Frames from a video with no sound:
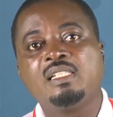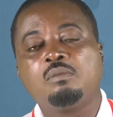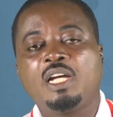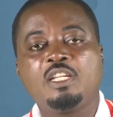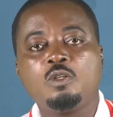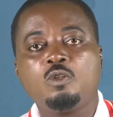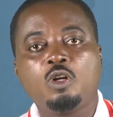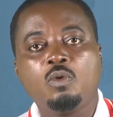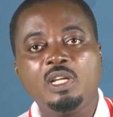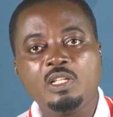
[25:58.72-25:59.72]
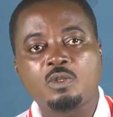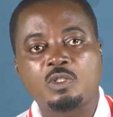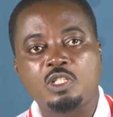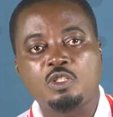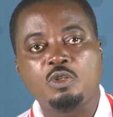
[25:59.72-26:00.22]
but they do not release
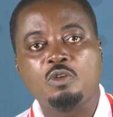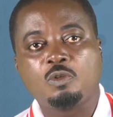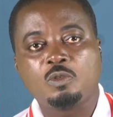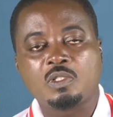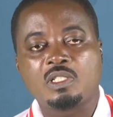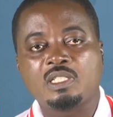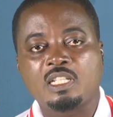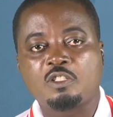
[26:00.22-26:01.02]
oxygen during photosynthesis.